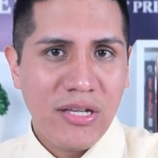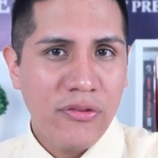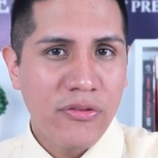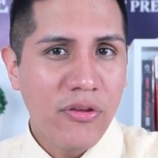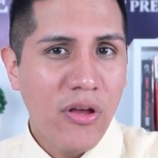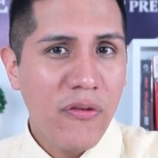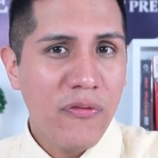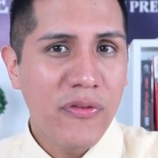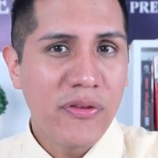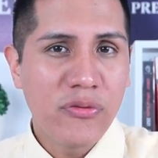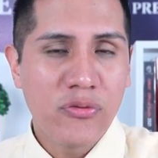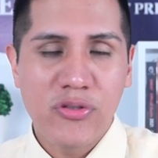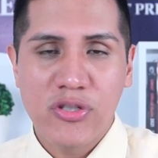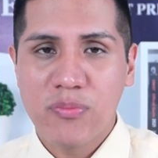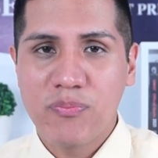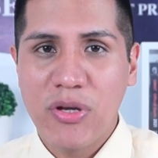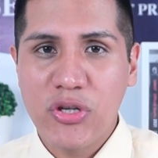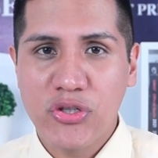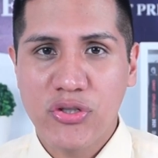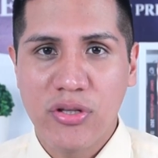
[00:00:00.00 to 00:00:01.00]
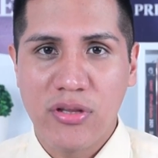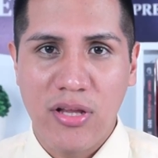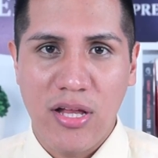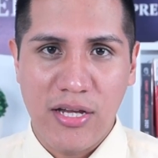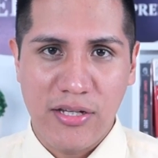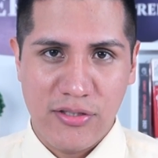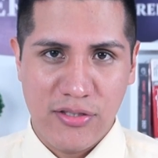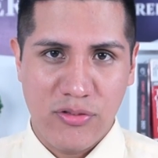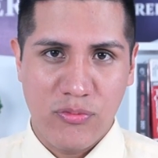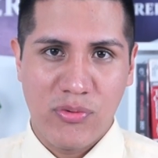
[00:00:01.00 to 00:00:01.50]
Nothing too
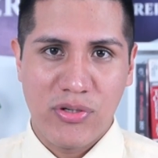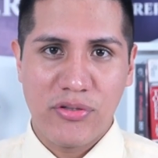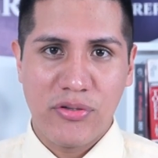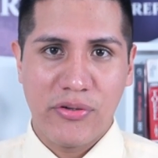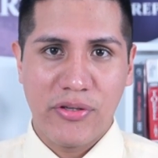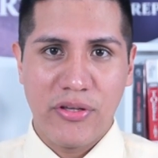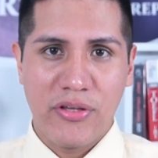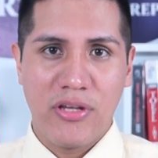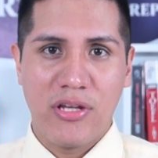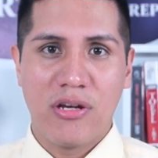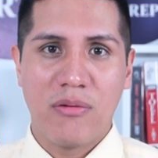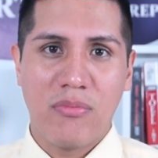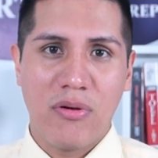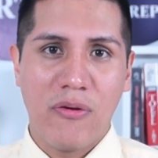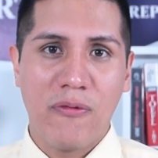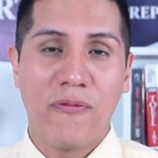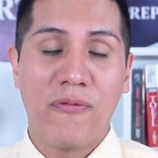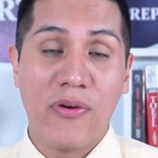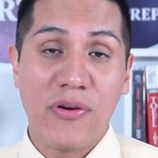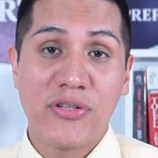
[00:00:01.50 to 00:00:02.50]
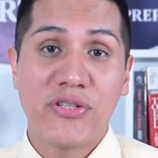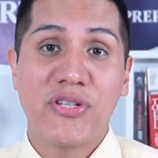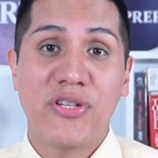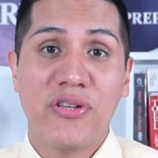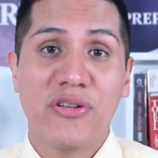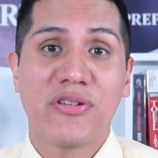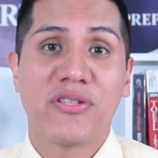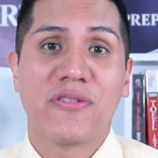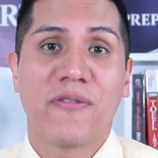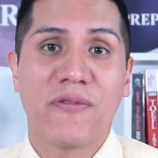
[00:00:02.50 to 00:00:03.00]
specialized. We're talking here about first
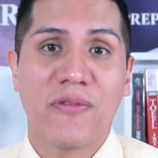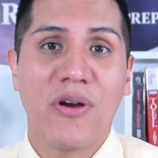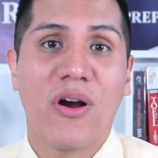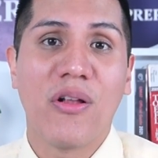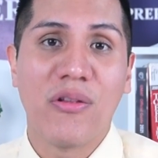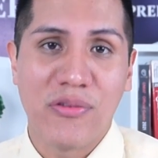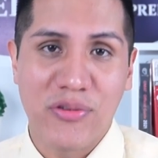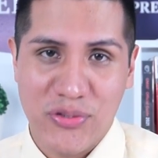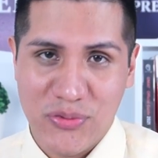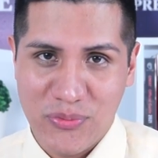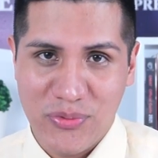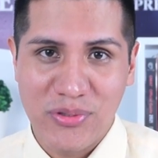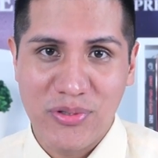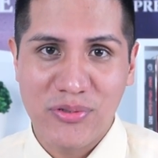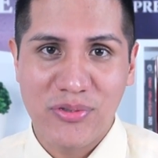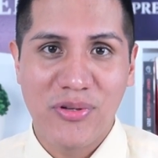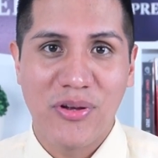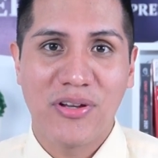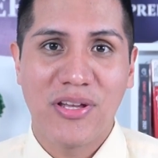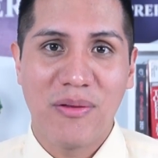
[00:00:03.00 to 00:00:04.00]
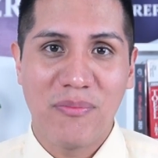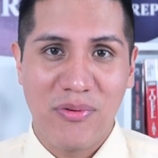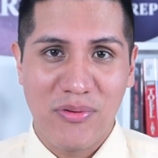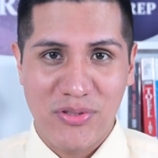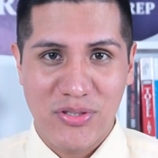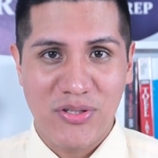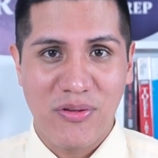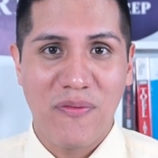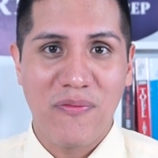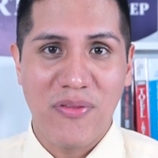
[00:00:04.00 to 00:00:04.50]
years of college. We're not talking
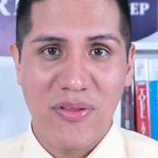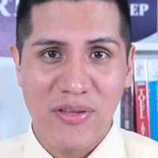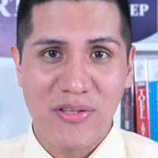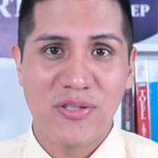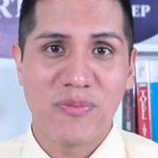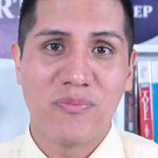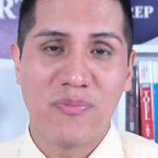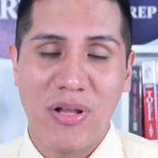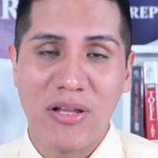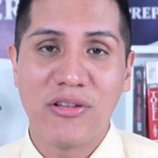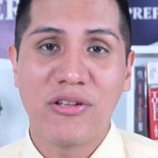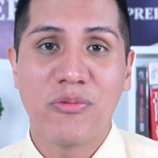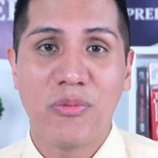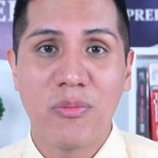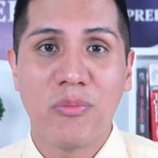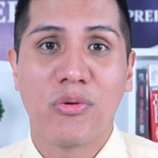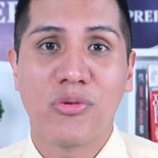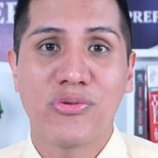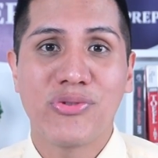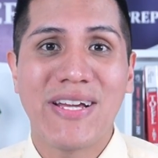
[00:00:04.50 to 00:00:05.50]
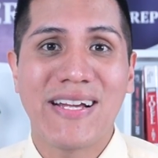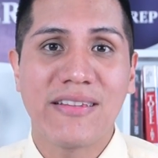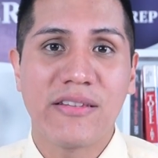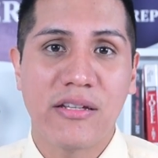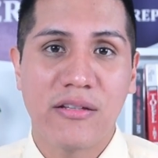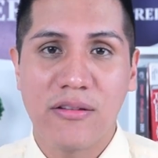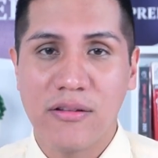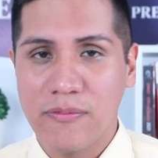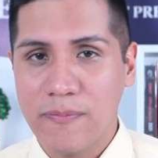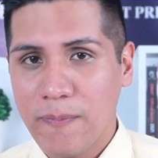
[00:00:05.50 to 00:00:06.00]
about something that's a little bit more
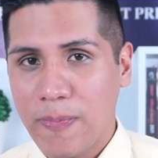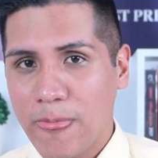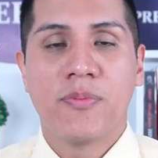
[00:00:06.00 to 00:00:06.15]
technical.